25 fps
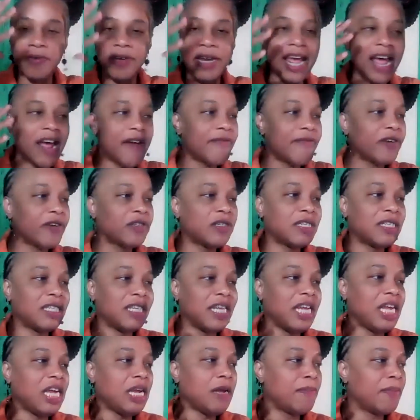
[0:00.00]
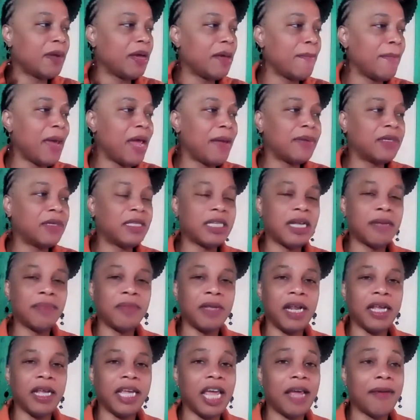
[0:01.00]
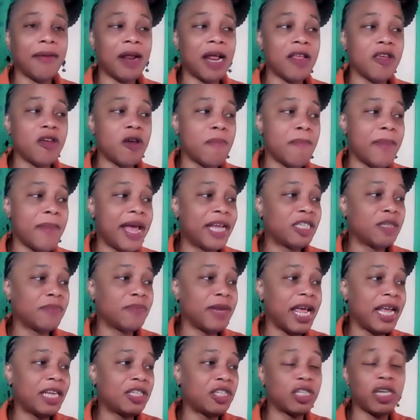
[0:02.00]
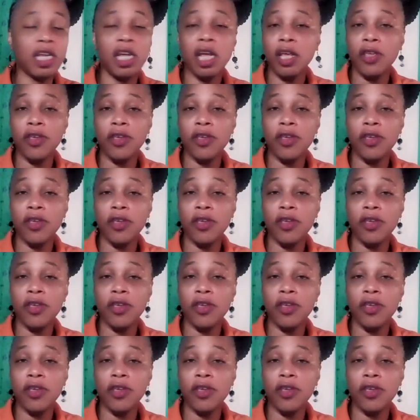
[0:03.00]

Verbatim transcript: never seen, but maybe something that came out of your imagination.